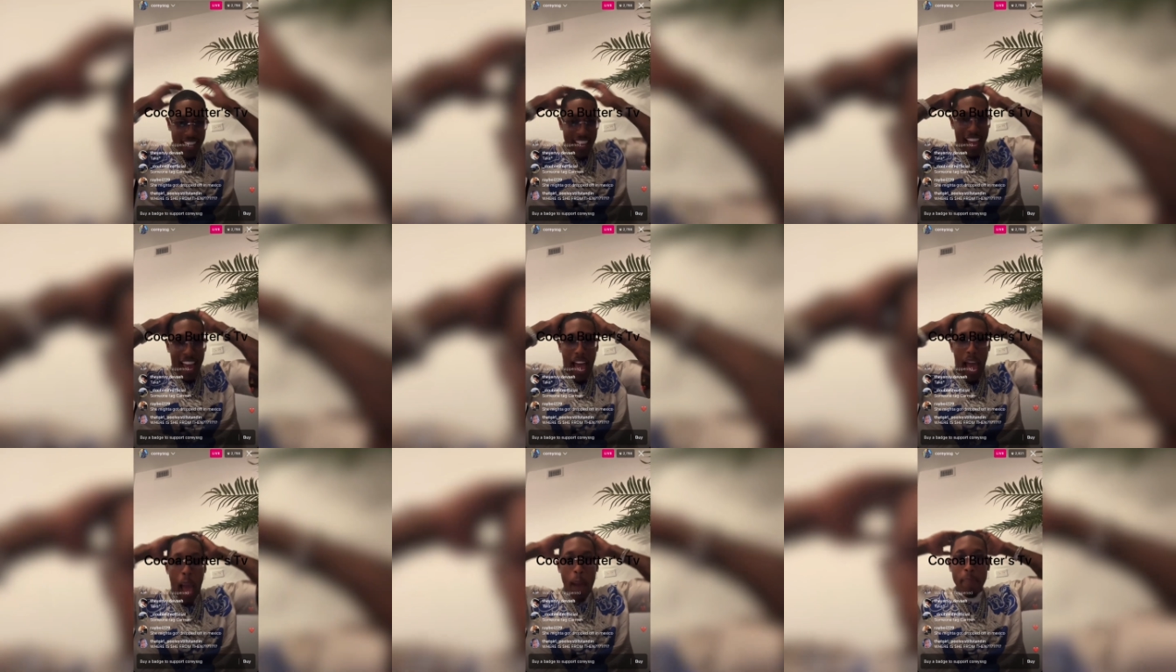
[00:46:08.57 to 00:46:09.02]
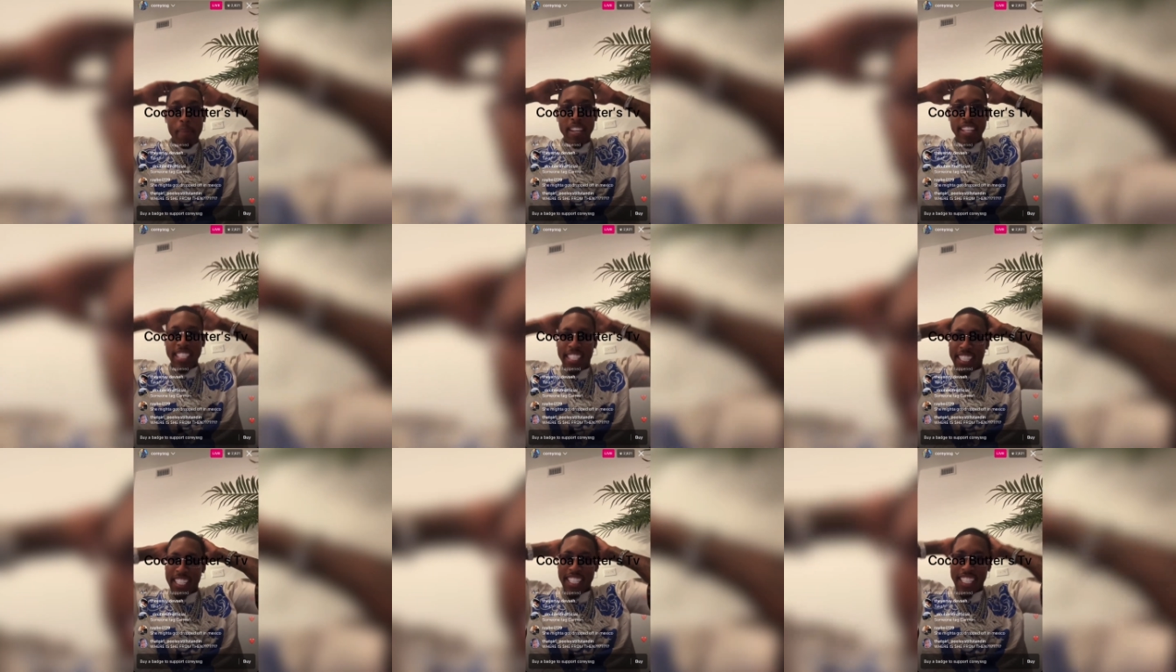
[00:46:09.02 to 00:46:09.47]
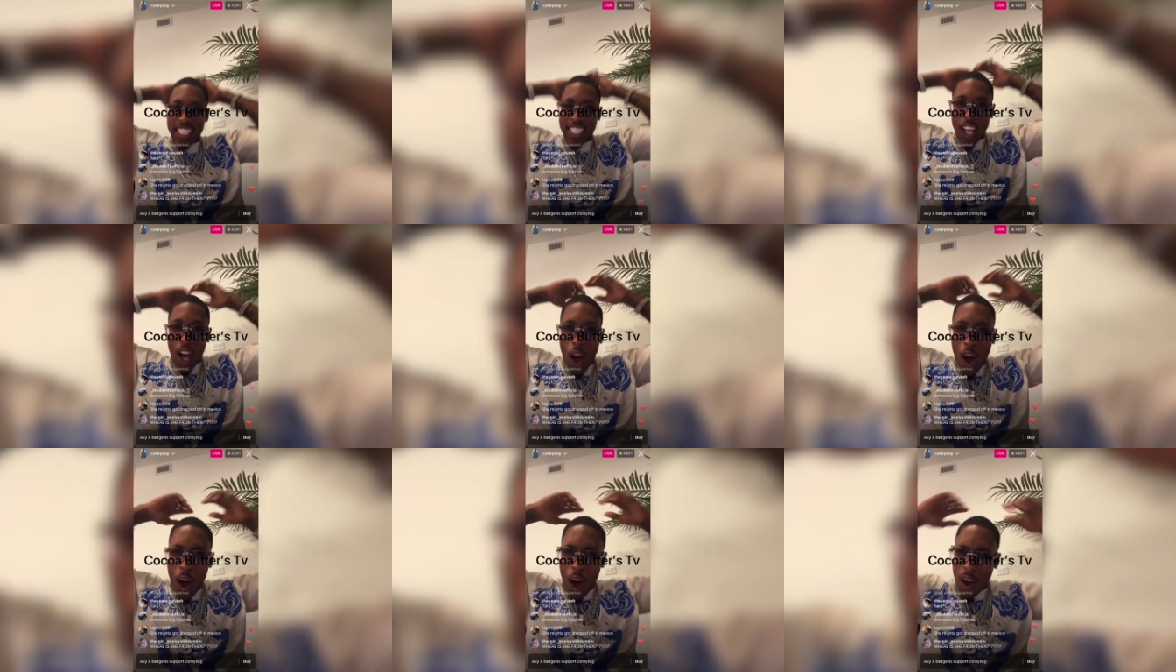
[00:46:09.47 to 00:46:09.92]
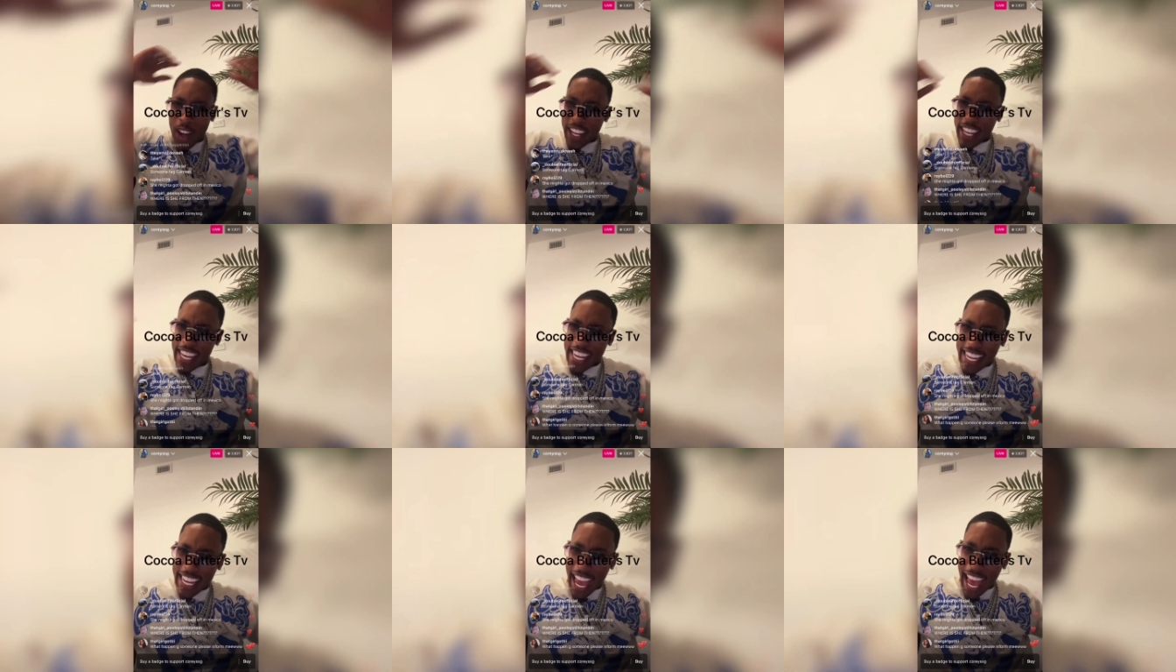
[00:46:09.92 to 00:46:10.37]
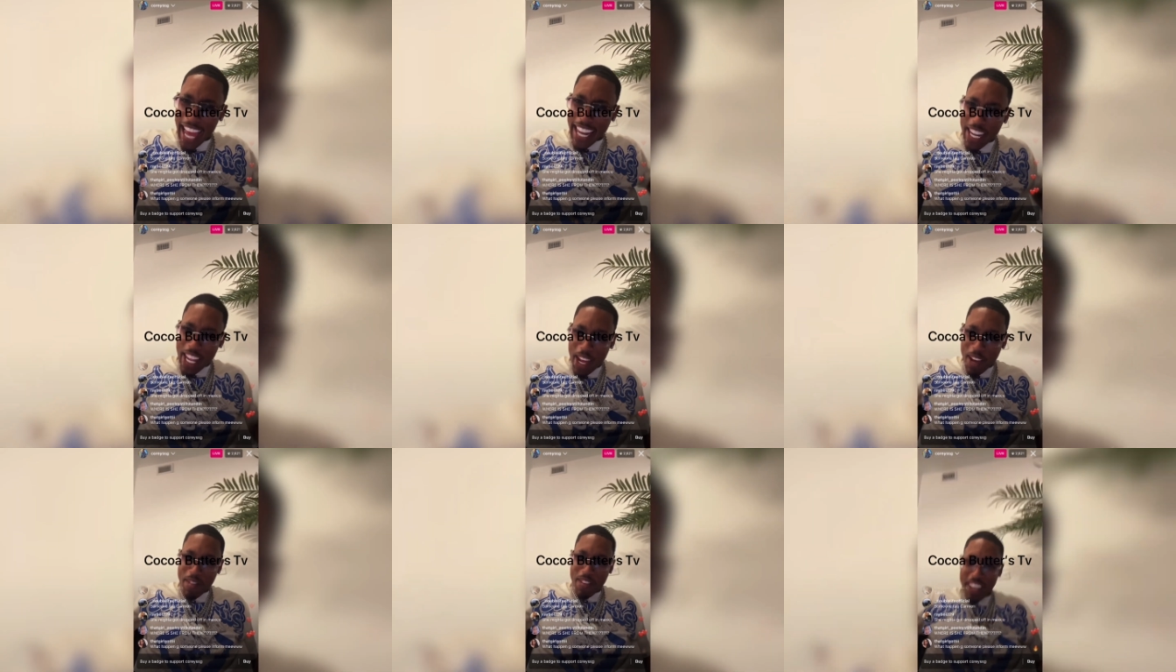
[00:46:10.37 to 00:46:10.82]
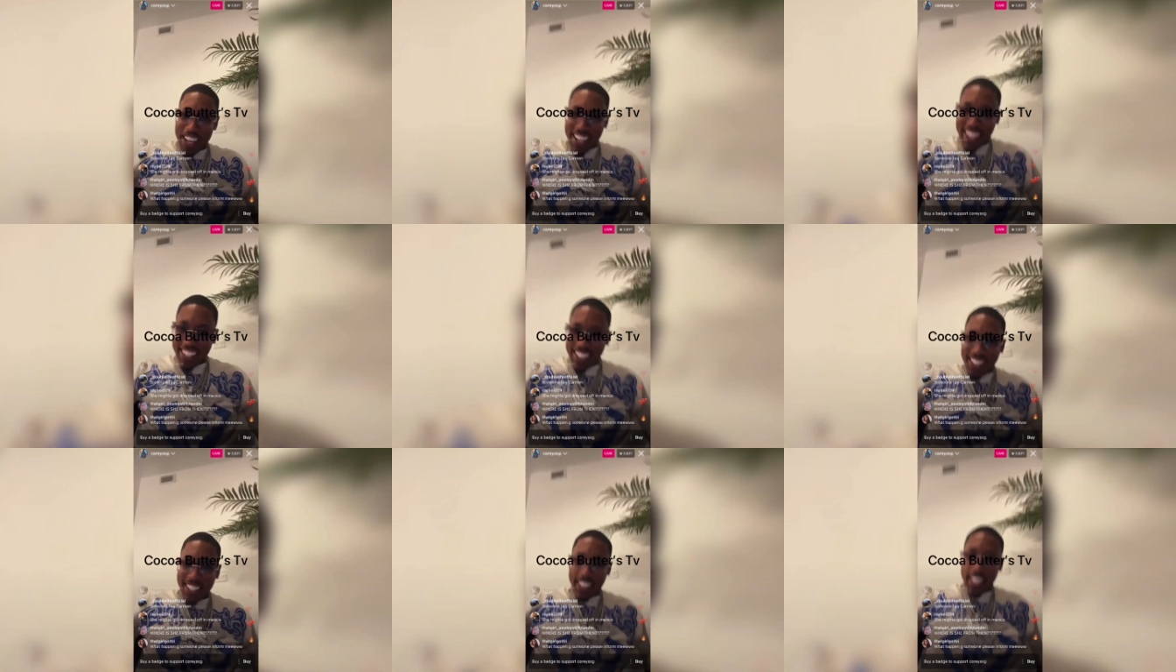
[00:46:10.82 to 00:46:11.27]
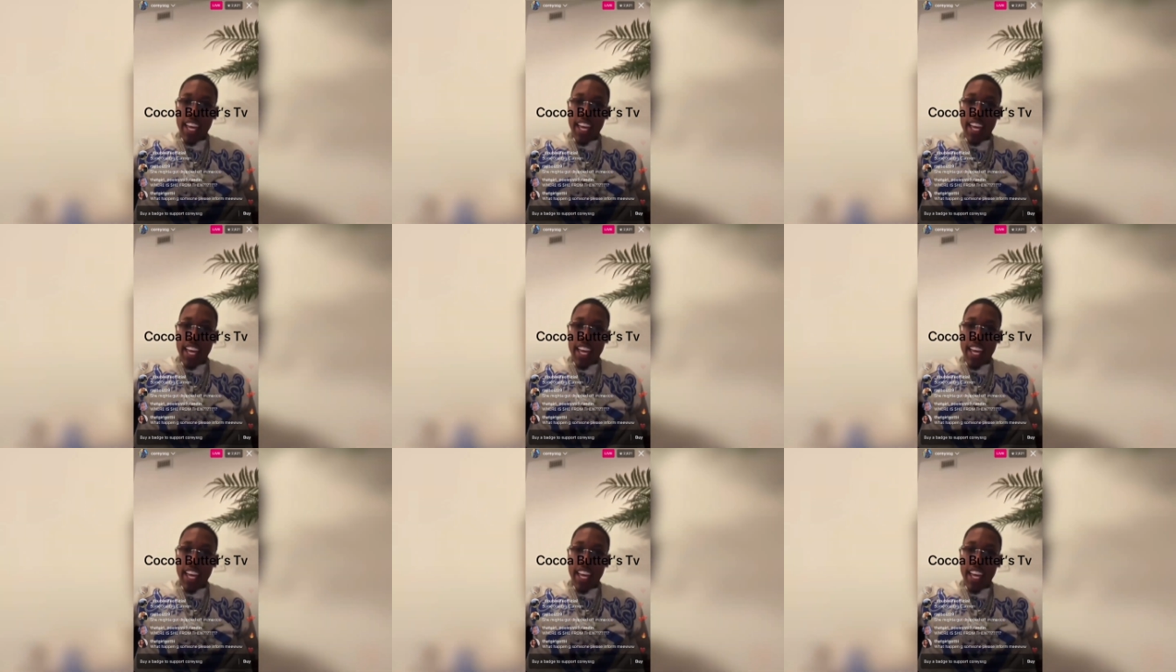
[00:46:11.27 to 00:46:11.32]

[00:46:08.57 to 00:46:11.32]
I've been judged all these goddamn years,